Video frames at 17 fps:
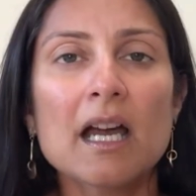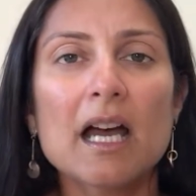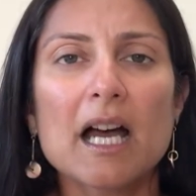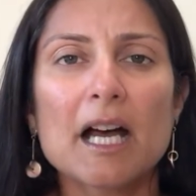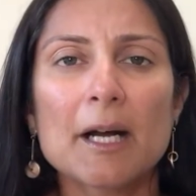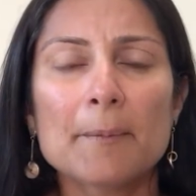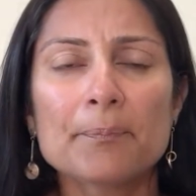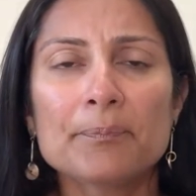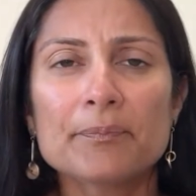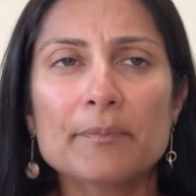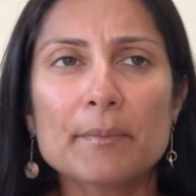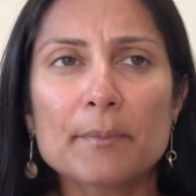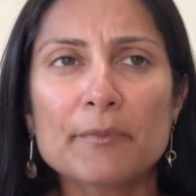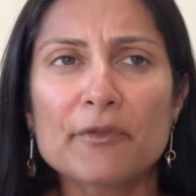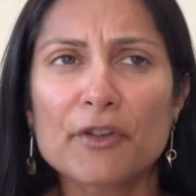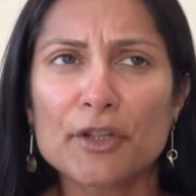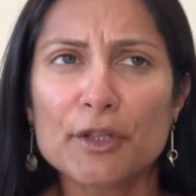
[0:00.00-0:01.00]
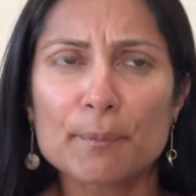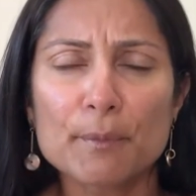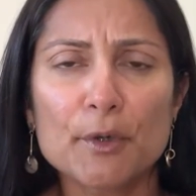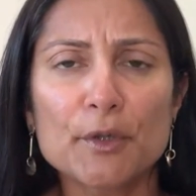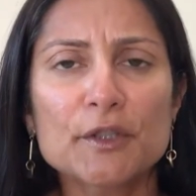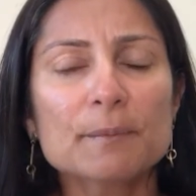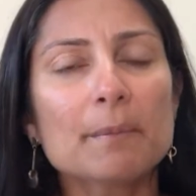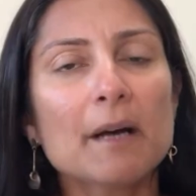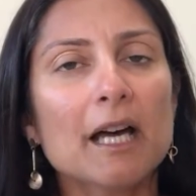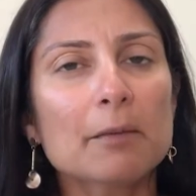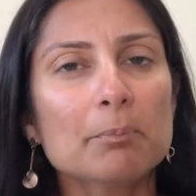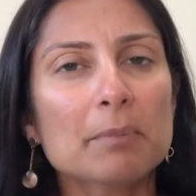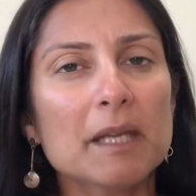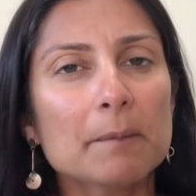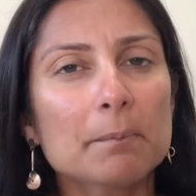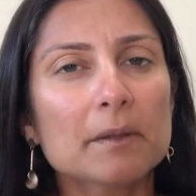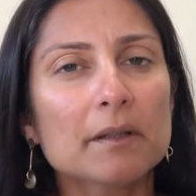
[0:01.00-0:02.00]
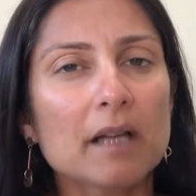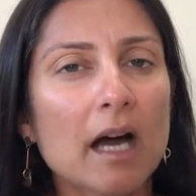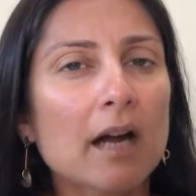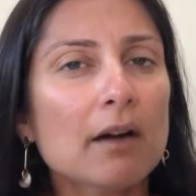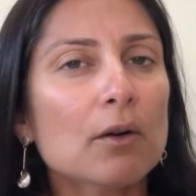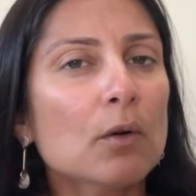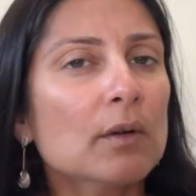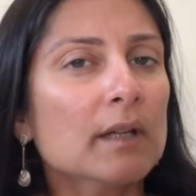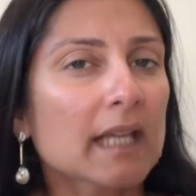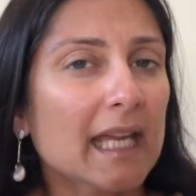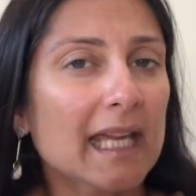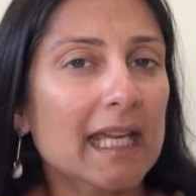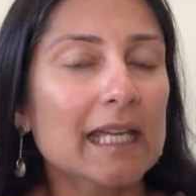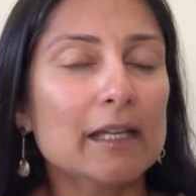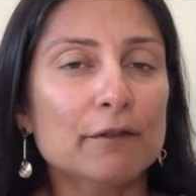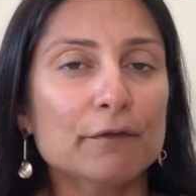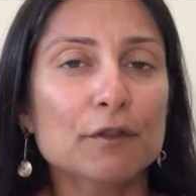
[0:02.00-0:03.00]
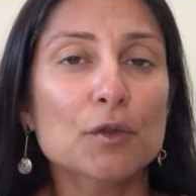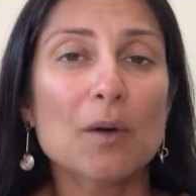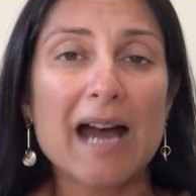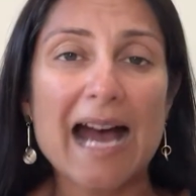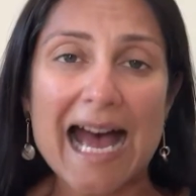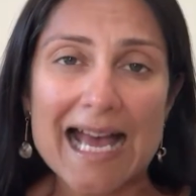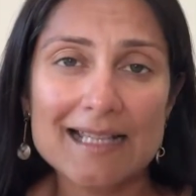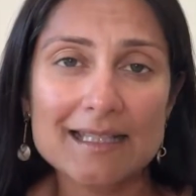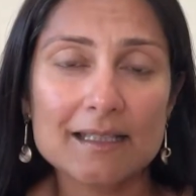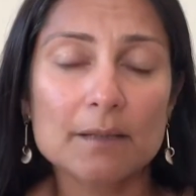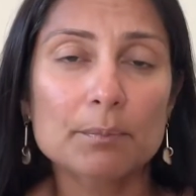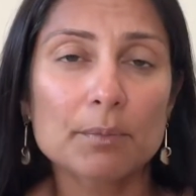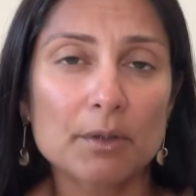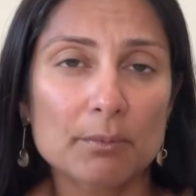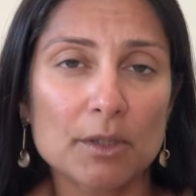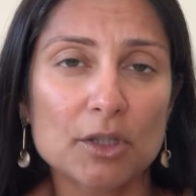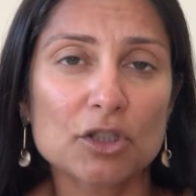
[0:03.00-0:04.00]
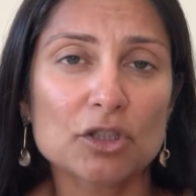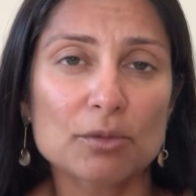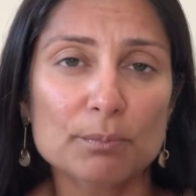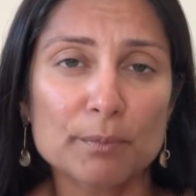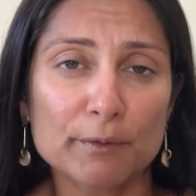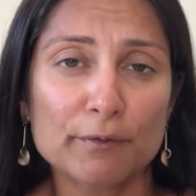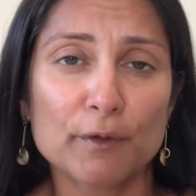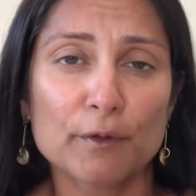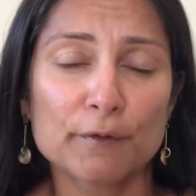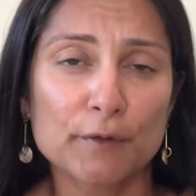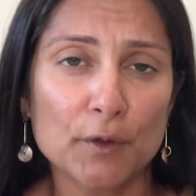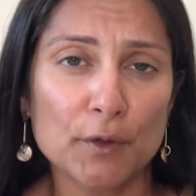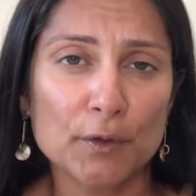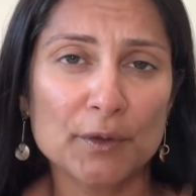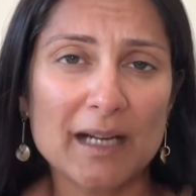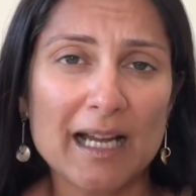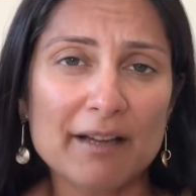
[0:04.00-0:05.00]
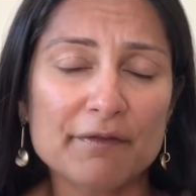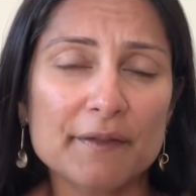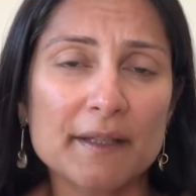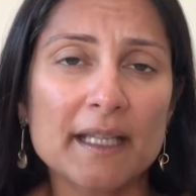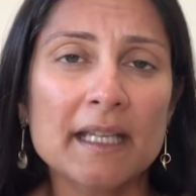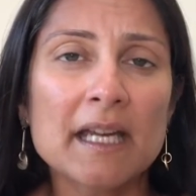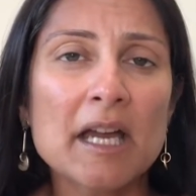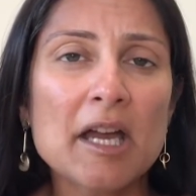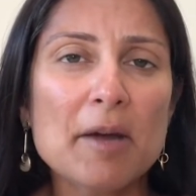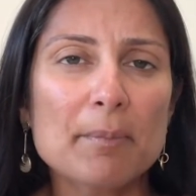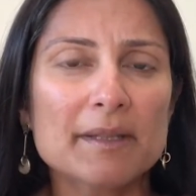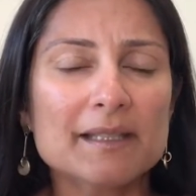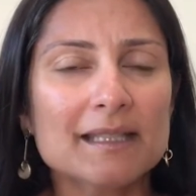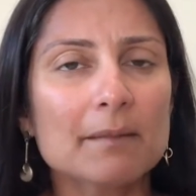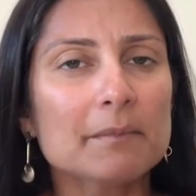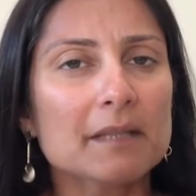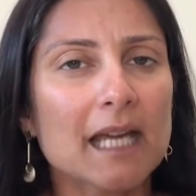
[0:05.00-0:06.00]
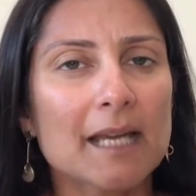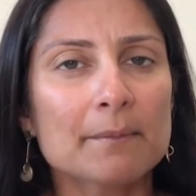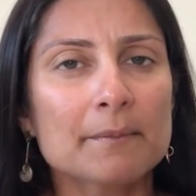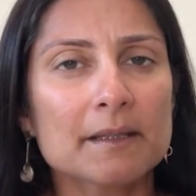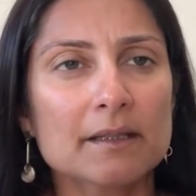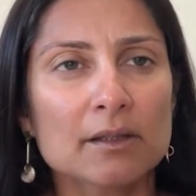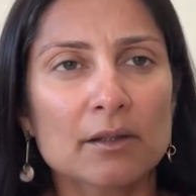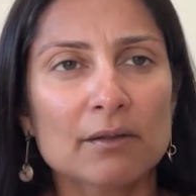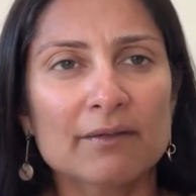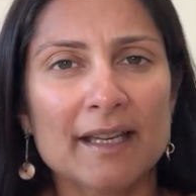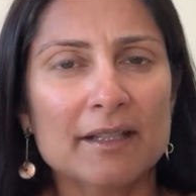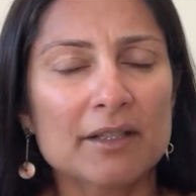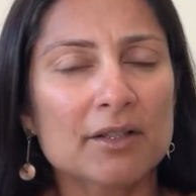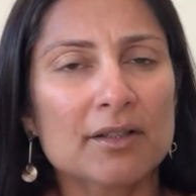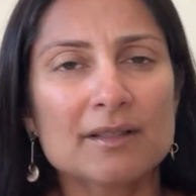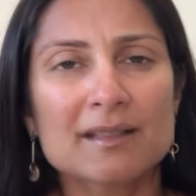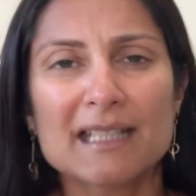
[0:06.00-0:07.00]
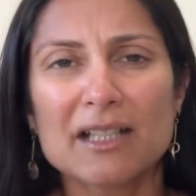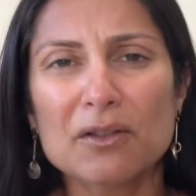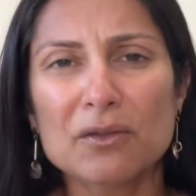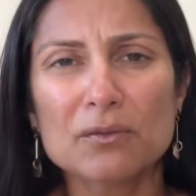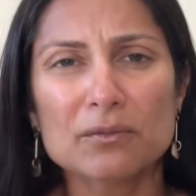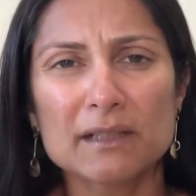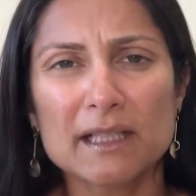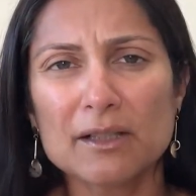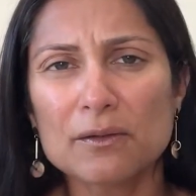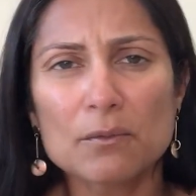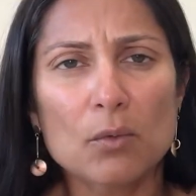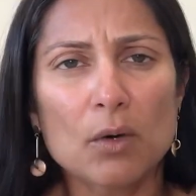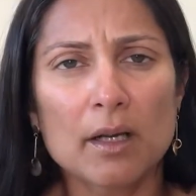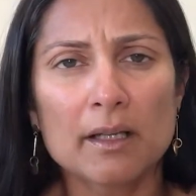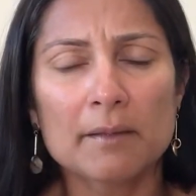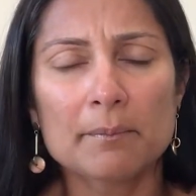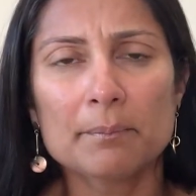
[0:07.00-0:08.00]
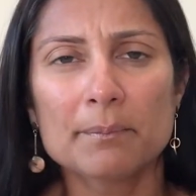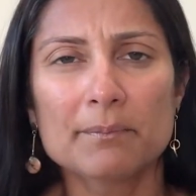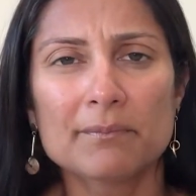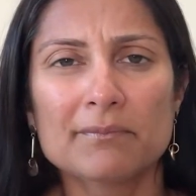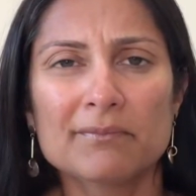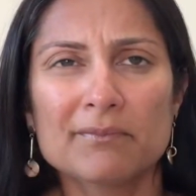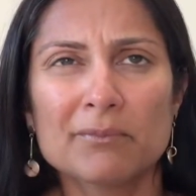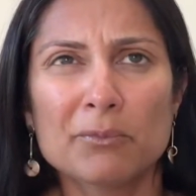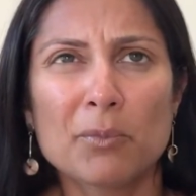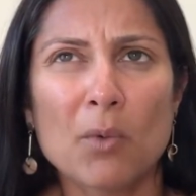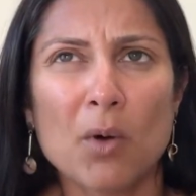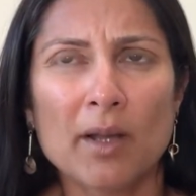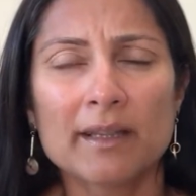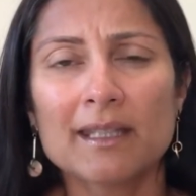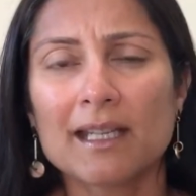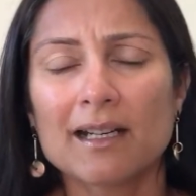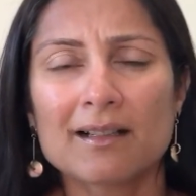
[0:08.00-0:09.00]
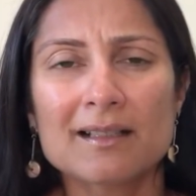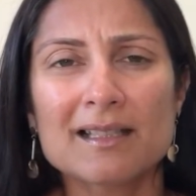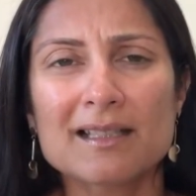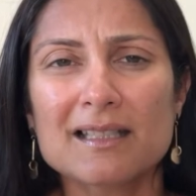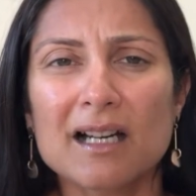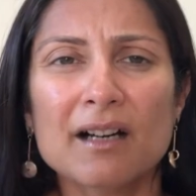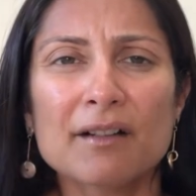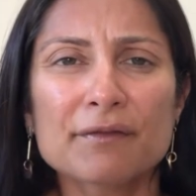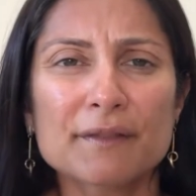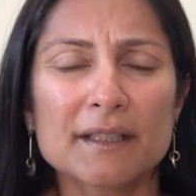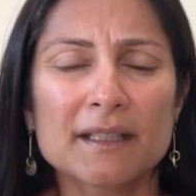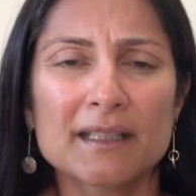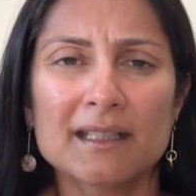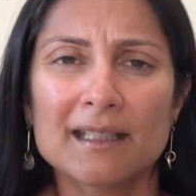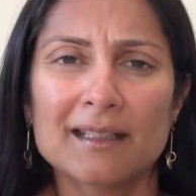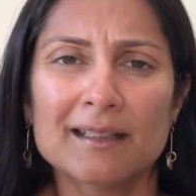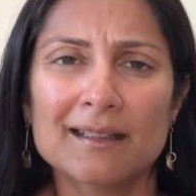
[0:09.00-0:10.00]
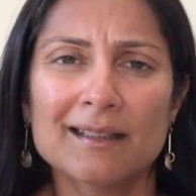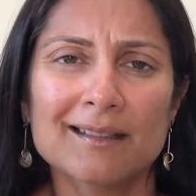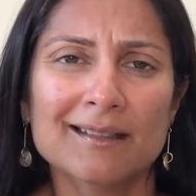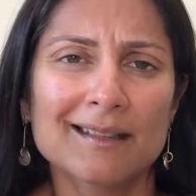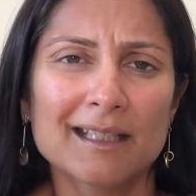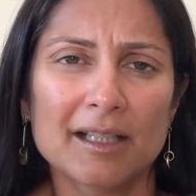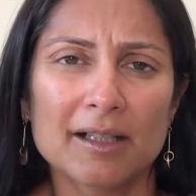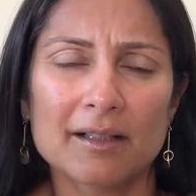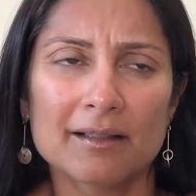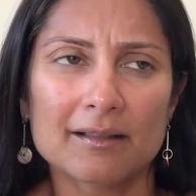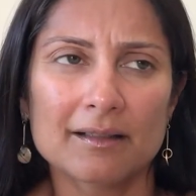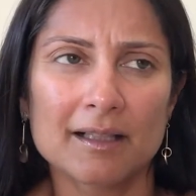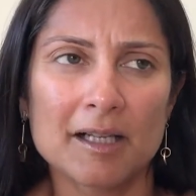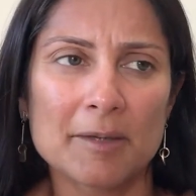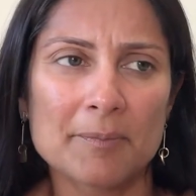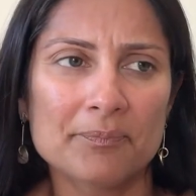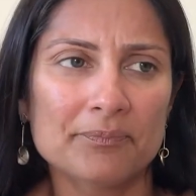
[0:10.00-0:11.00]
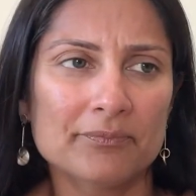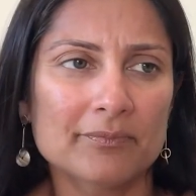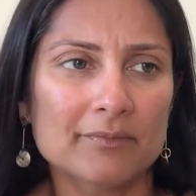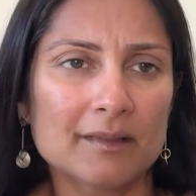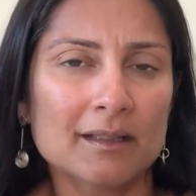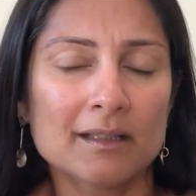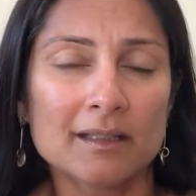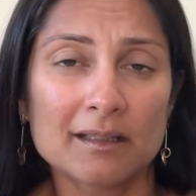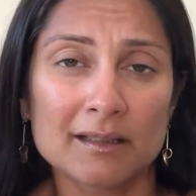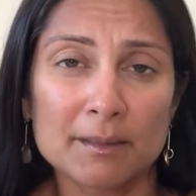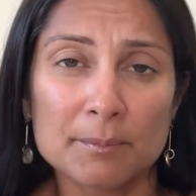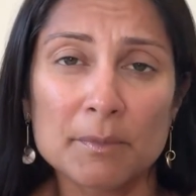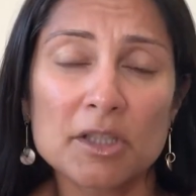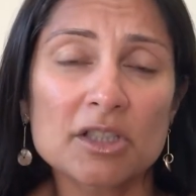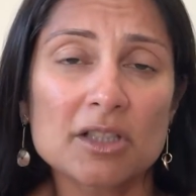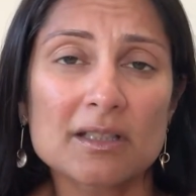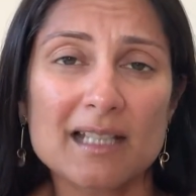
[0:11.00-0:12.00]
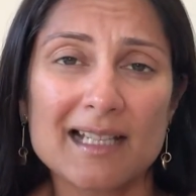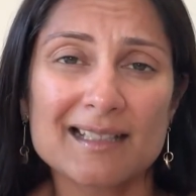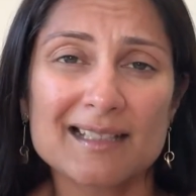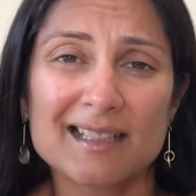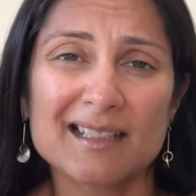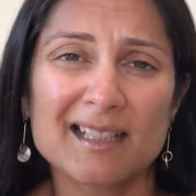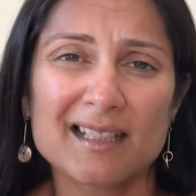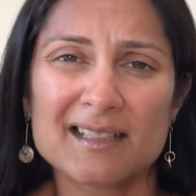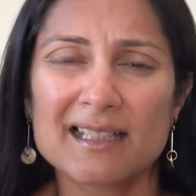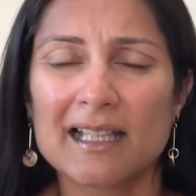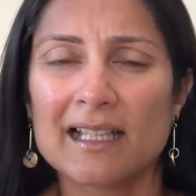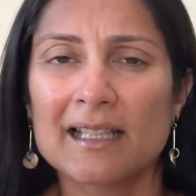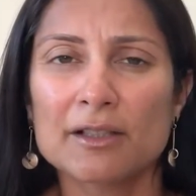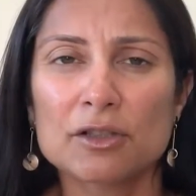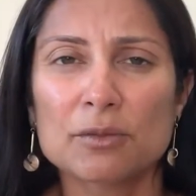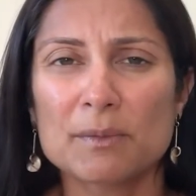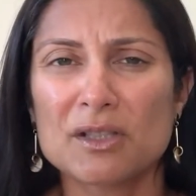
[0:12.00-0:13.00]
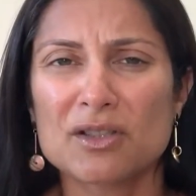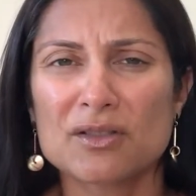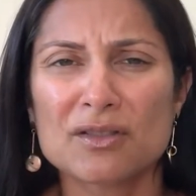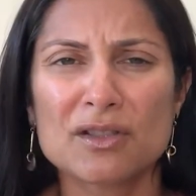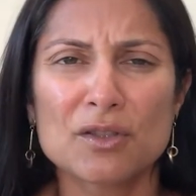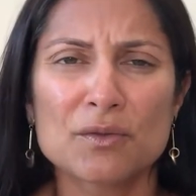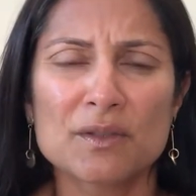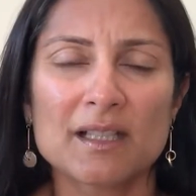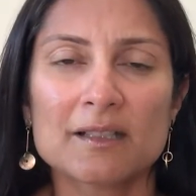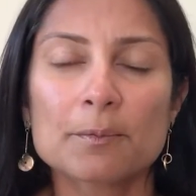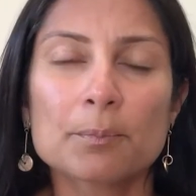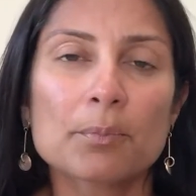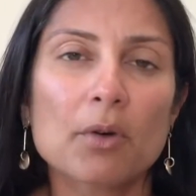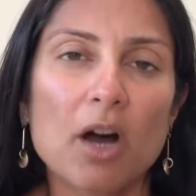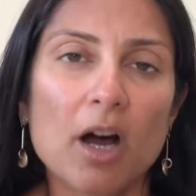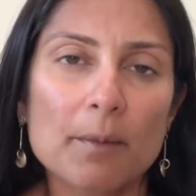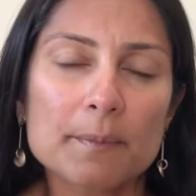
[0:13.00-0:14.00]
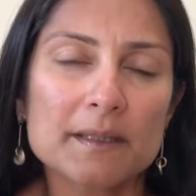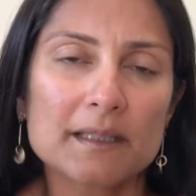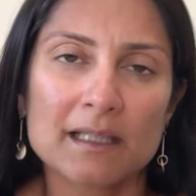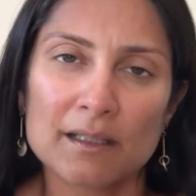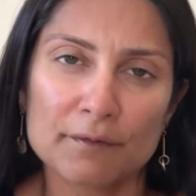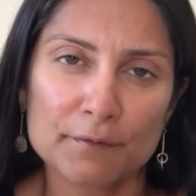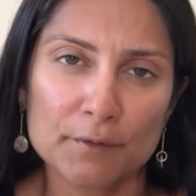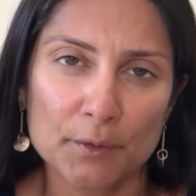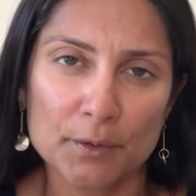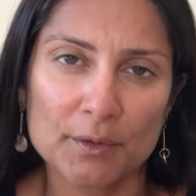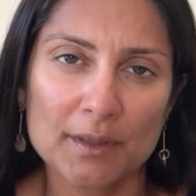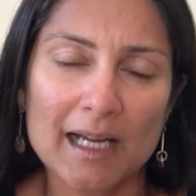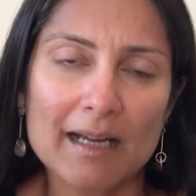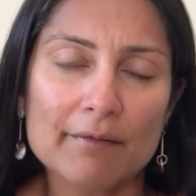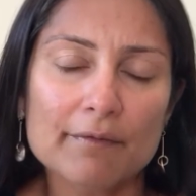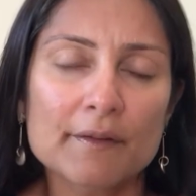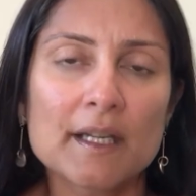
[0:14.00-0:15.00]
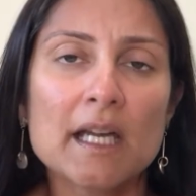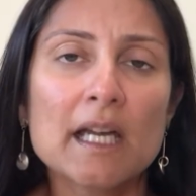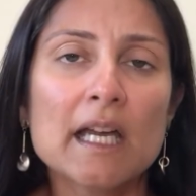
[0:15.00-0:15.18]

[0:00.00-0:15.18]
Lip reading: For the most part, people are okay if you ask permission before photographing, but sometimes vendors, they don't want their stuff and the merchandise that they're selling to be just used as props in a photograph.